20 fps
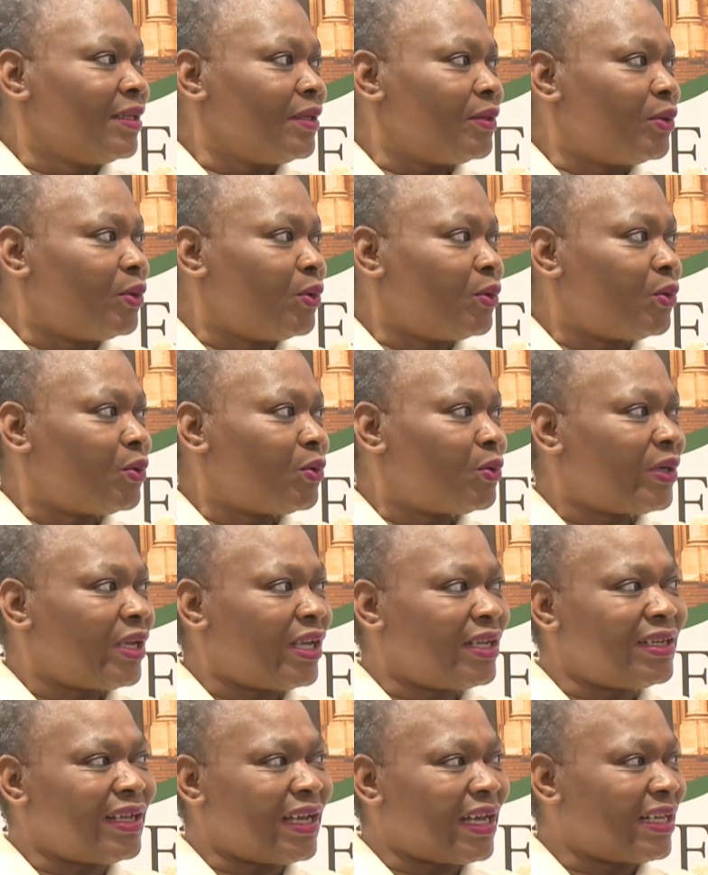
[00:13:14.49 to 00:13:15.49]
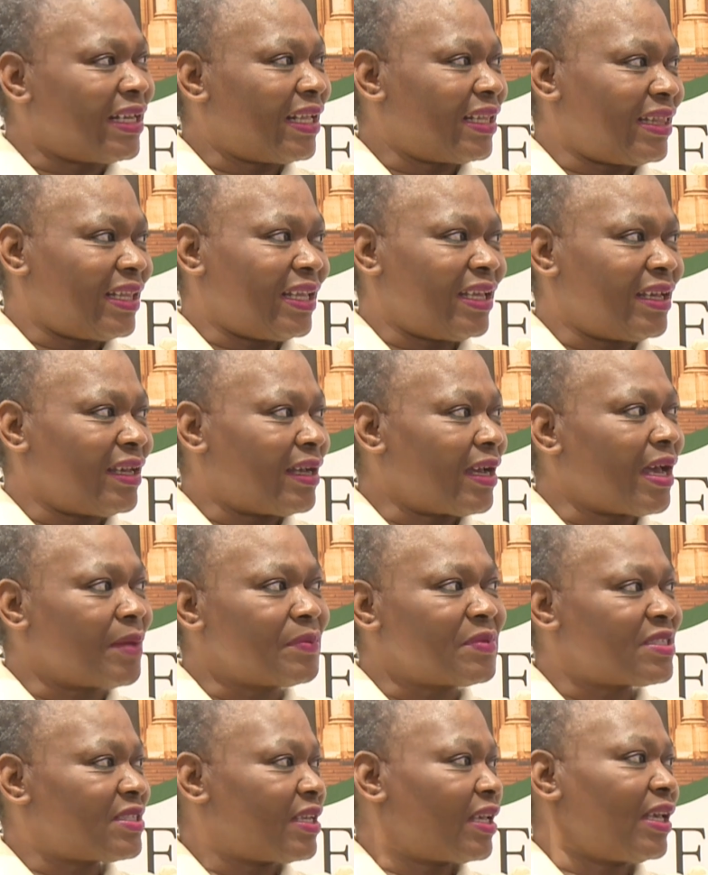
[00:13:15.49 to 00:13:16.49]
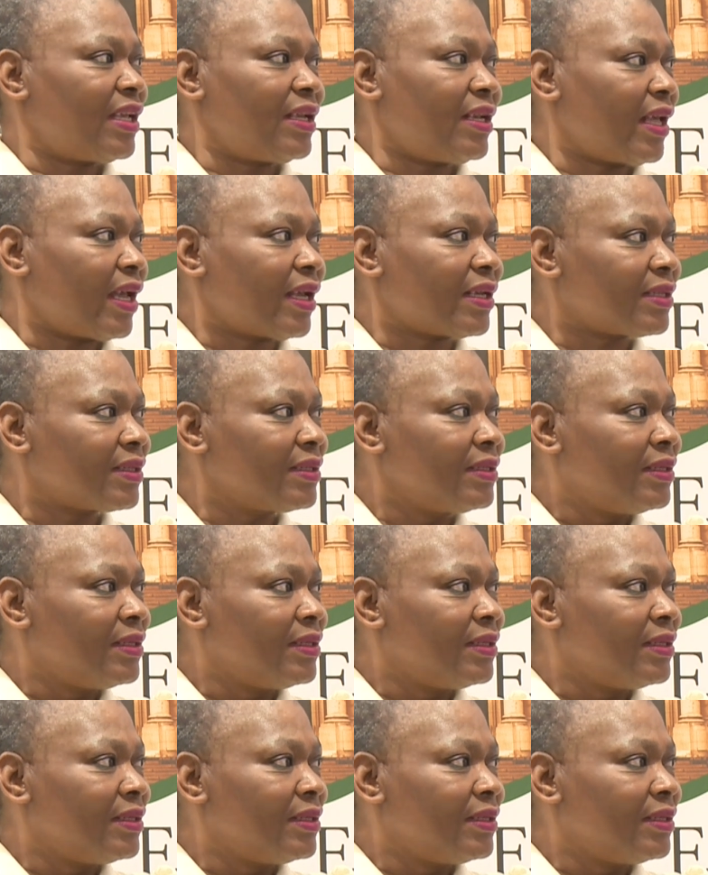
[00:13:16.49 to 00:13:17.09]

You know, any other thing comes secondary.